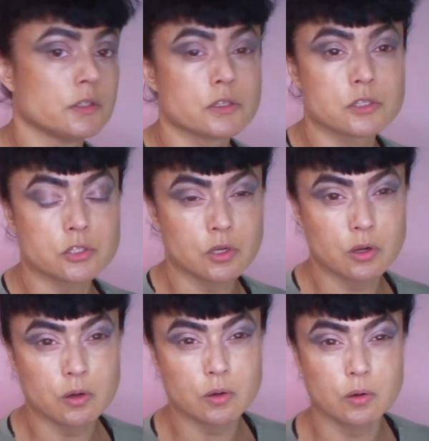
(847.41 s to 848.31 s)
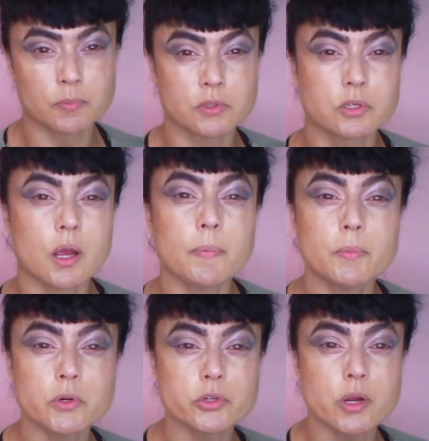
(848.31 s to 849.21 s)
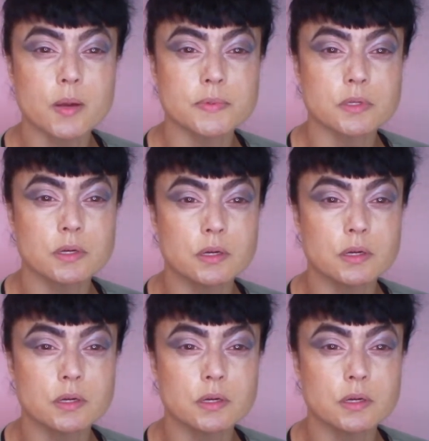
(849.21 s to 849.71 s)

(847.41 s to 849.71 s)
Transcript: So um, a couple more drops.